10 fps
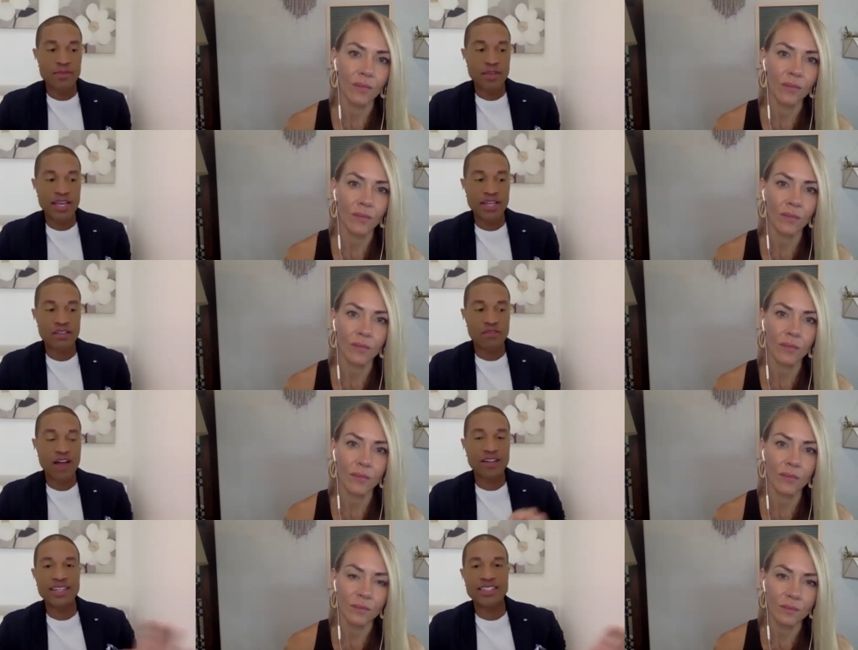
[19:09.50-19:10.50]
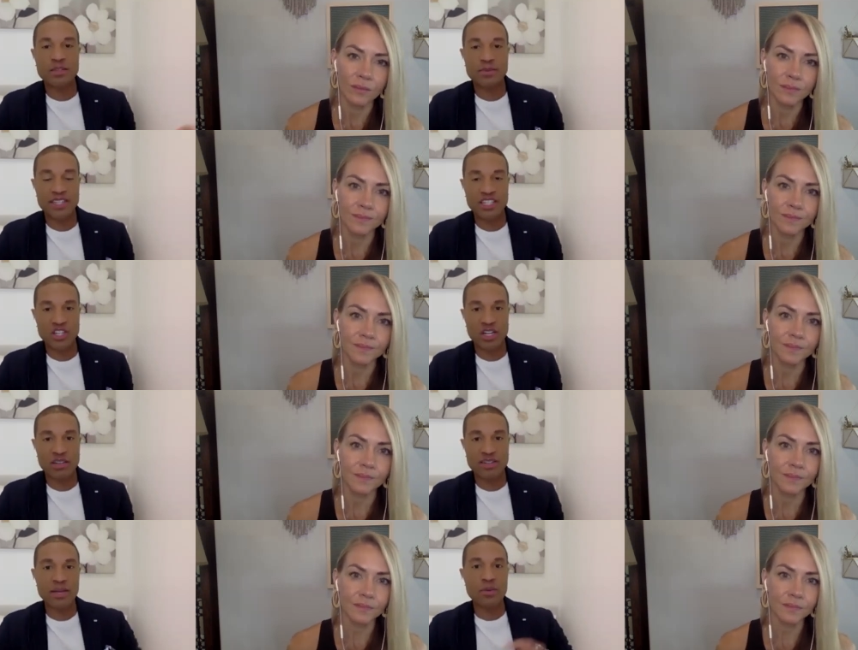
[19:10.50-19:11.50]
Speaker 1: it validates its
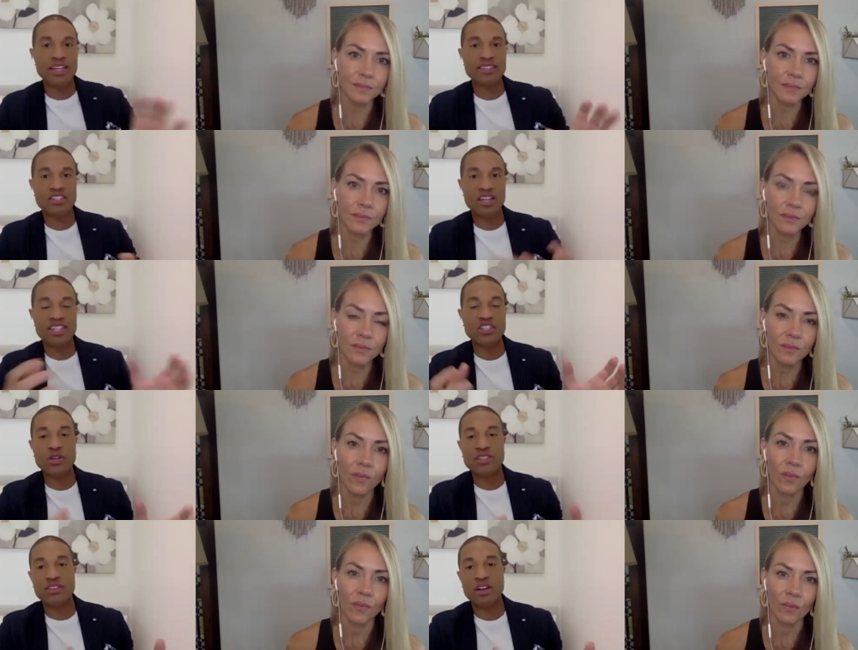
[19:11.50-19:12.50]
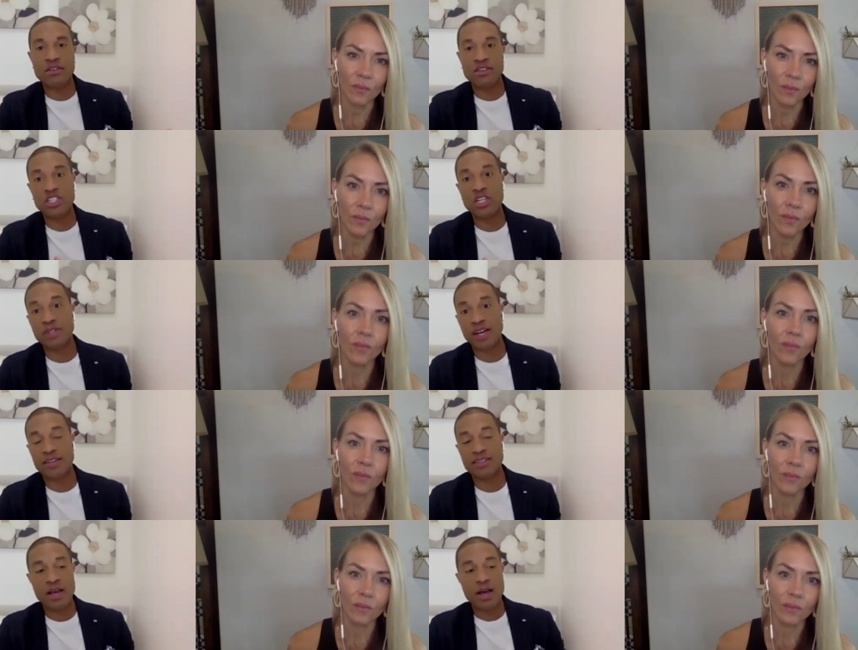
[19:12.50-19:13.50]
position the same way does a century of a ship
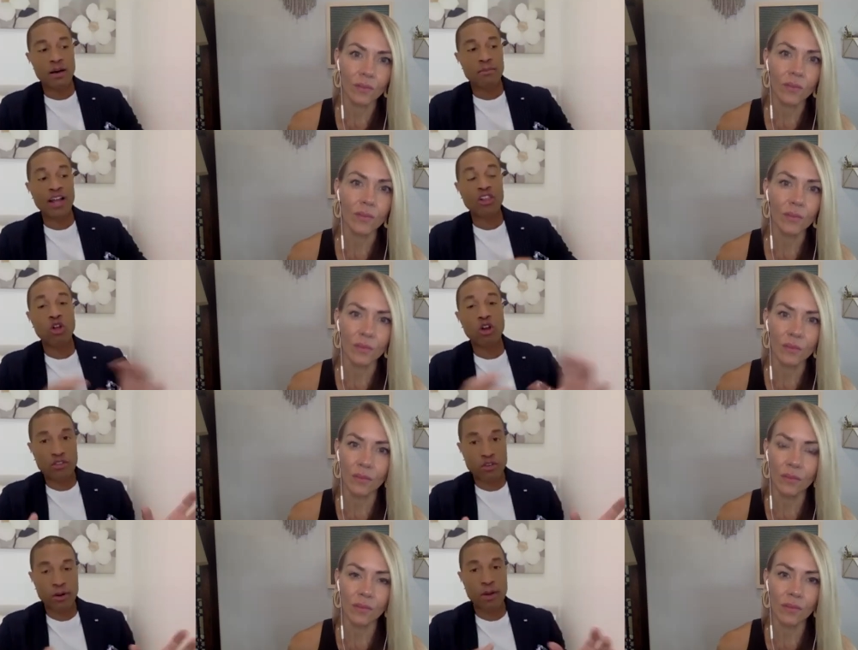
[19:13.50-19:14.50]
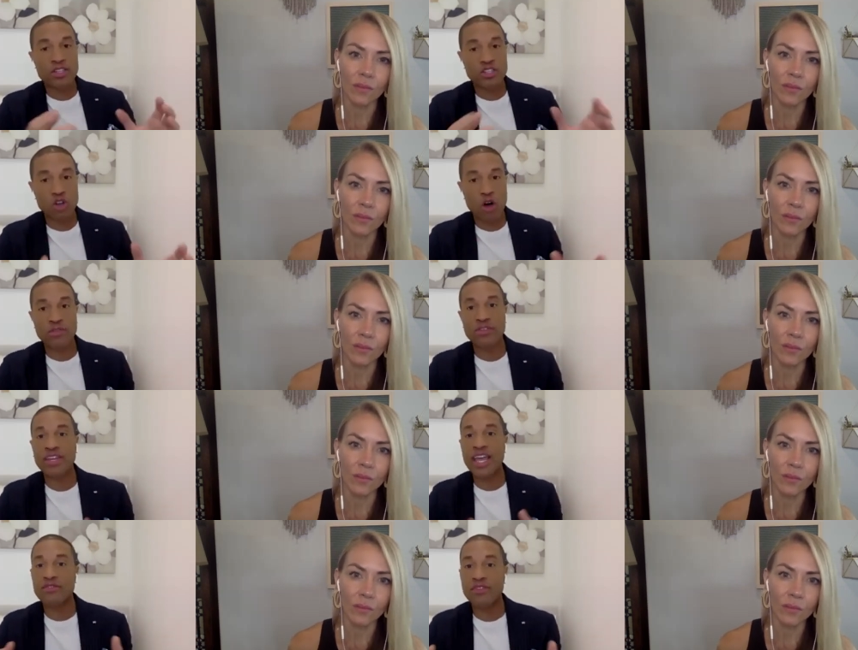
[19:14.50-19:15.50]
does, by looking for problems to solve. If
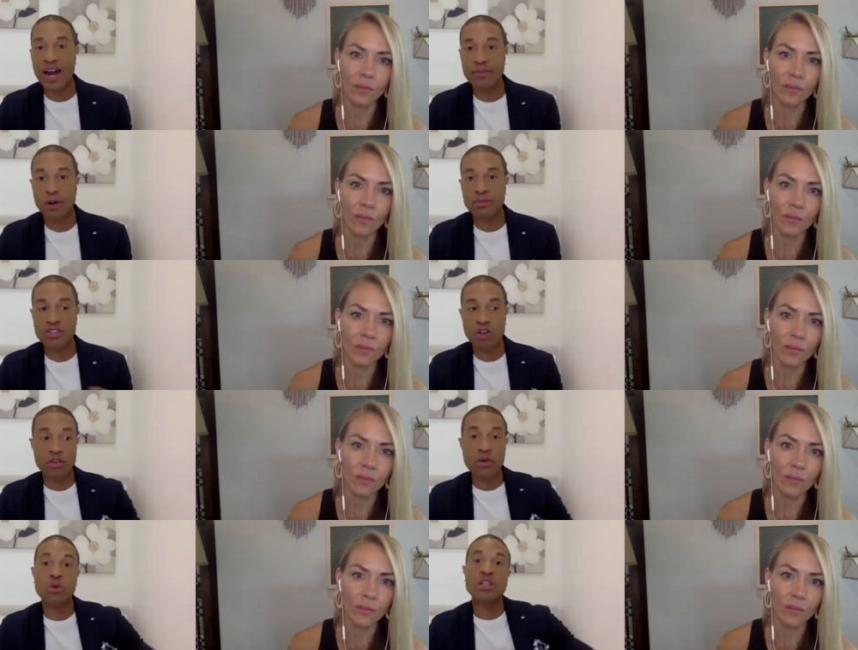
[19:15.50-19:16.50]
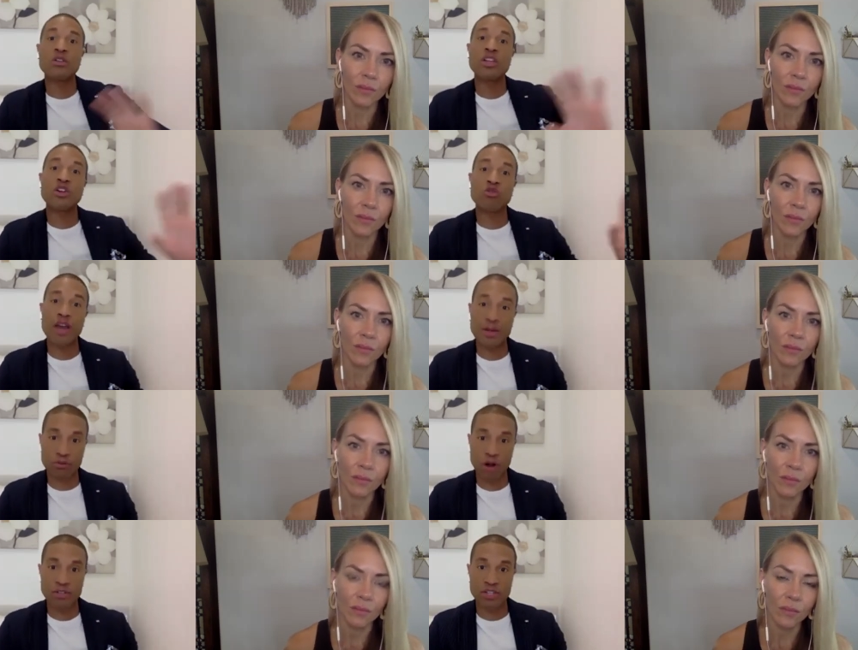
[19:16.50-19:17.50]
it can't find a problem to solve, it will literally create a
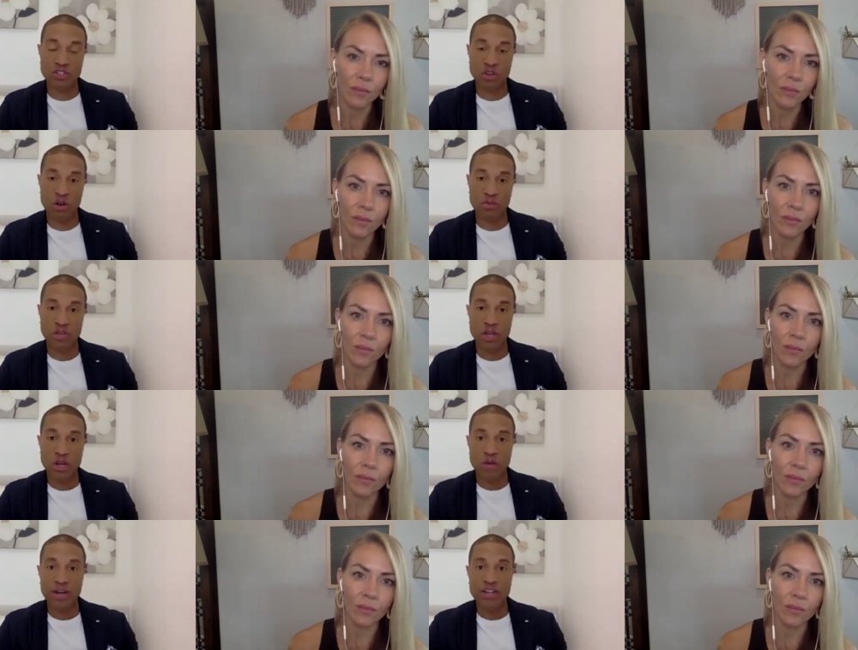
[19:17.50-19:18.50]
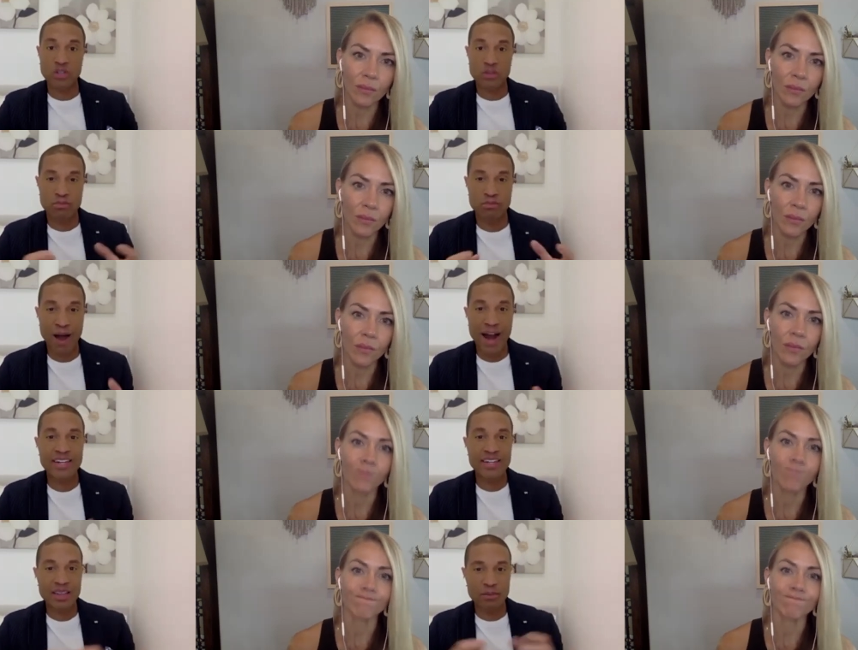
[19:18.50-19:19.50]
problem to solve, right? And so the
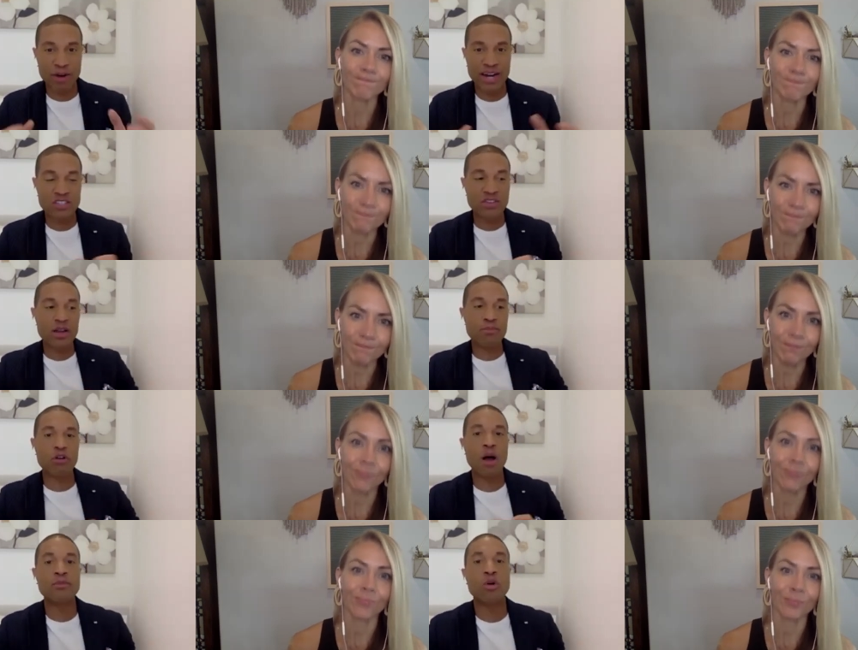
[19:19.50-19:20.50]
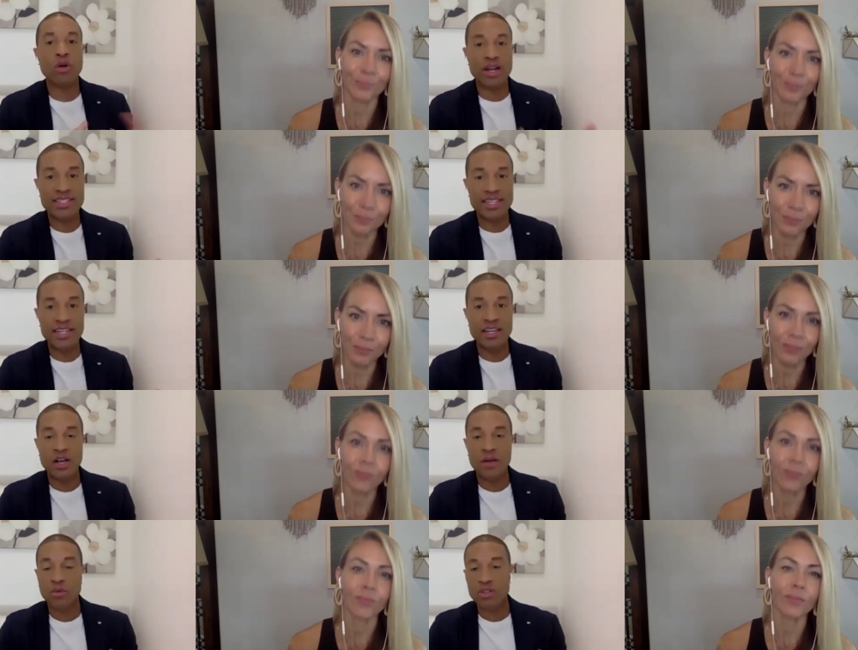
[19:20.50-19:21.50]
mind and the brain is very problem-oriented,
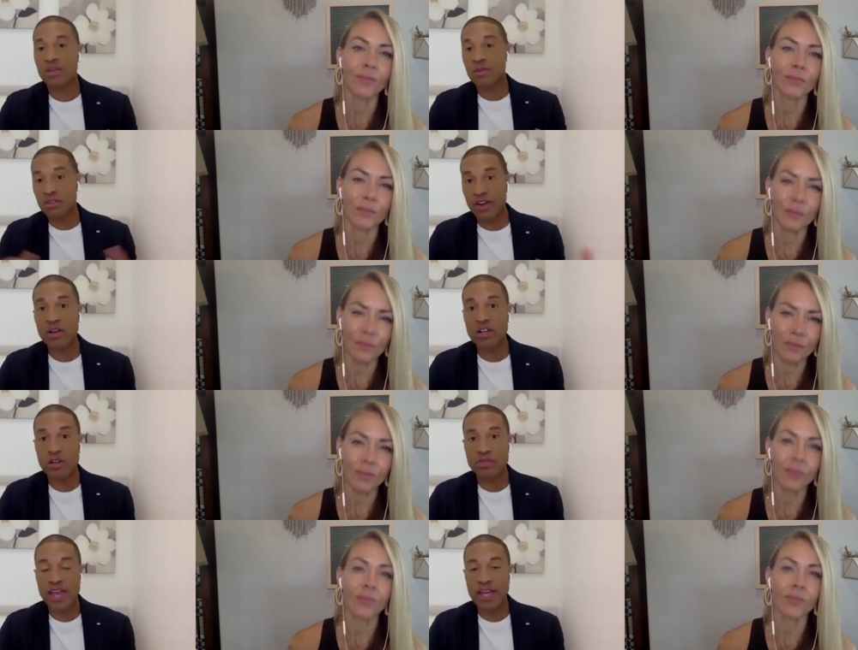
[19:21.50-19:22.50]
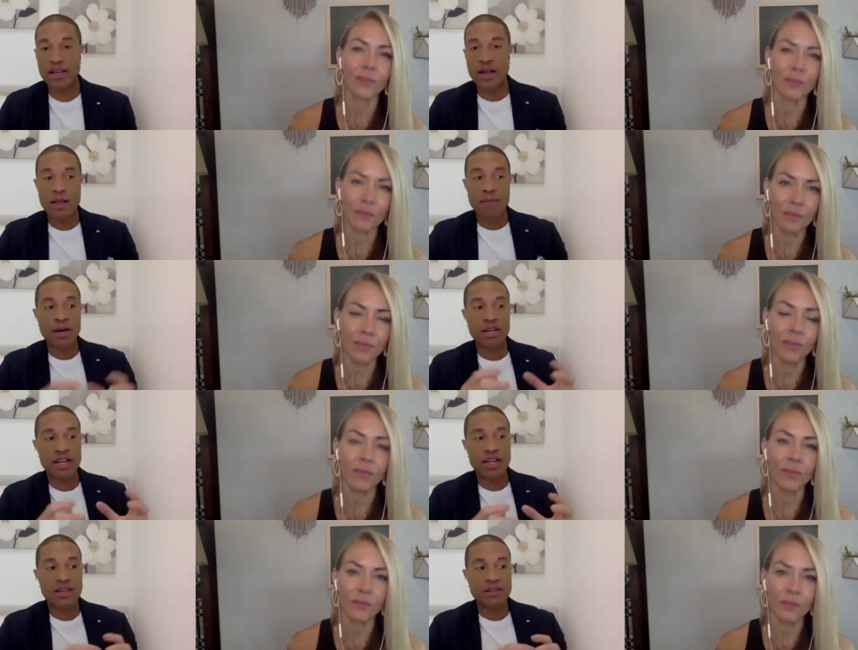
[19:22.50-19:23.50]
which can be a very good thing, but
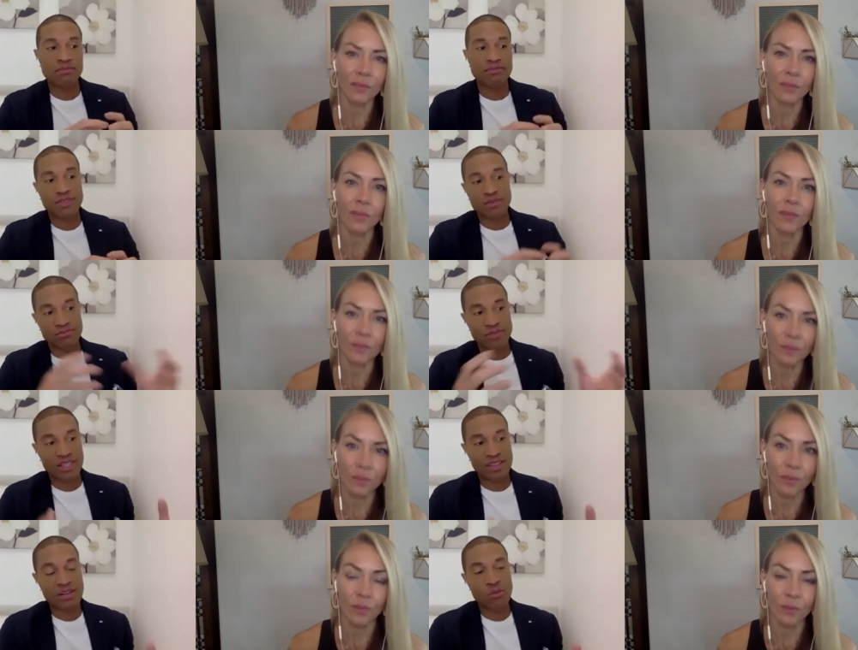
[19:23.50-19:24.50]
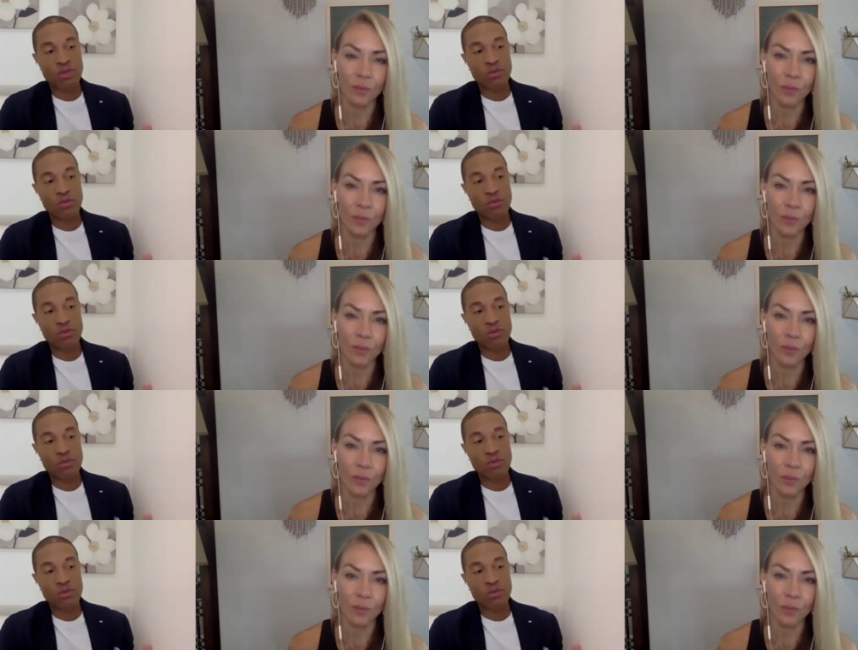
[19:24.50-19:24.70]
in the When,